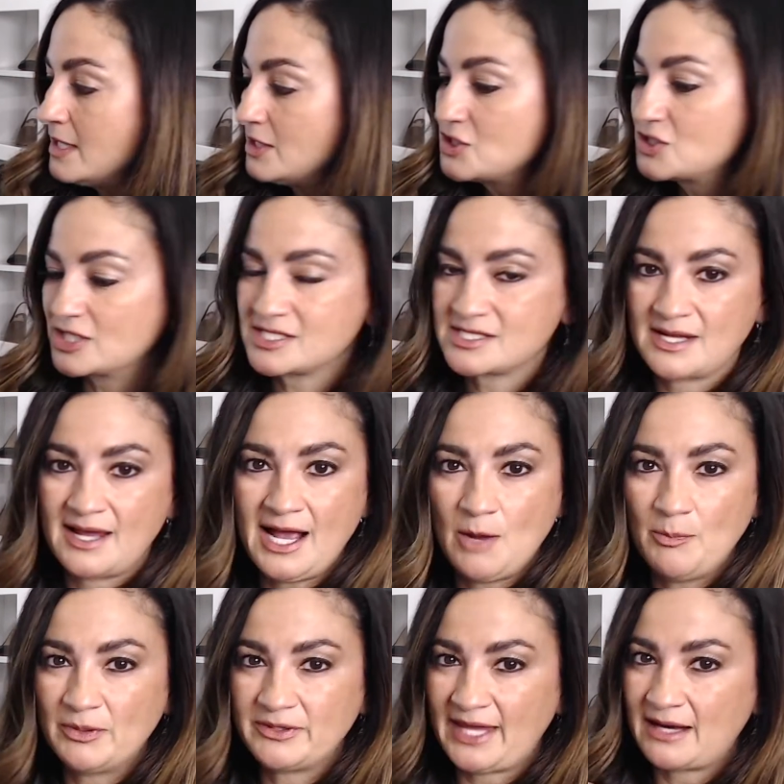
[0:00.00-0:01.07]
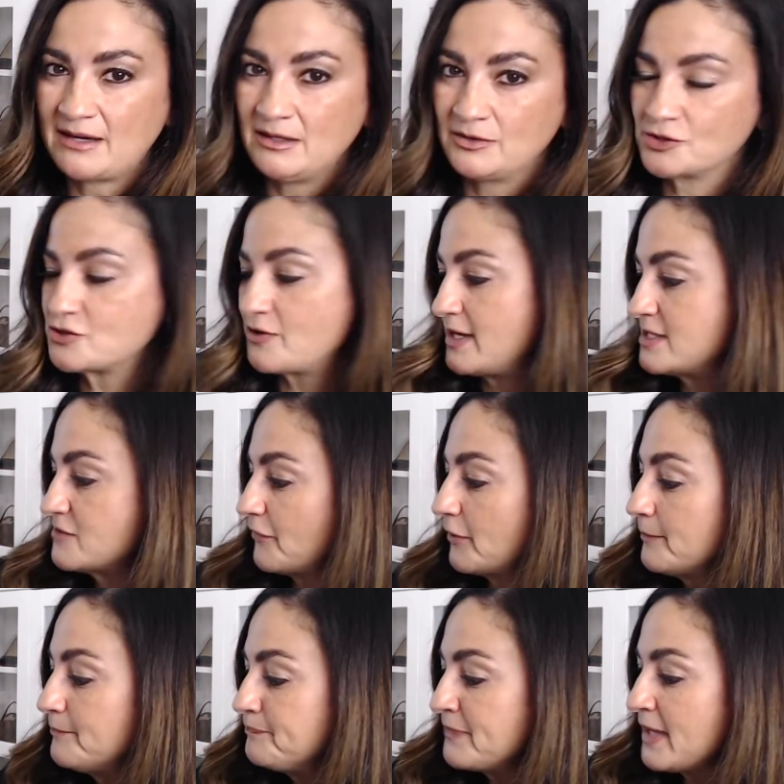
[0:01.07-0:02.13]
just to help with that color
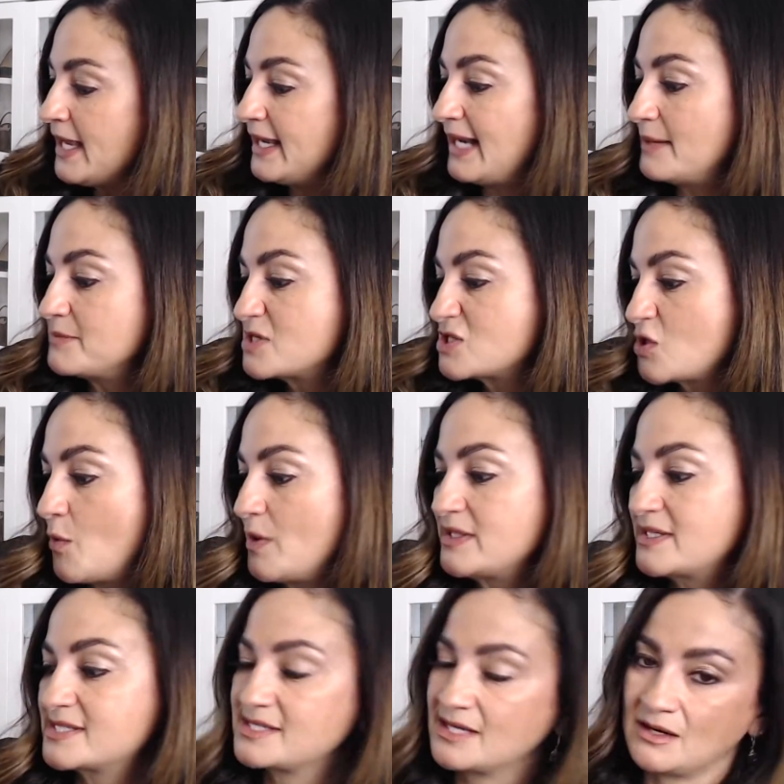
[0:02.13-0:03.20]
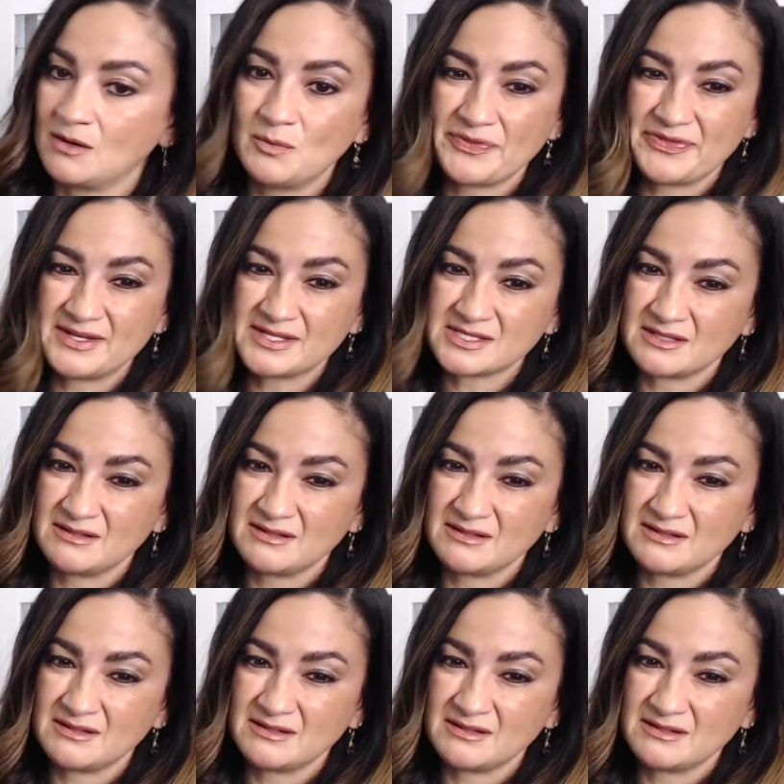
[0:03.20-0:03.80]
transfer. And I'm just going to stick with this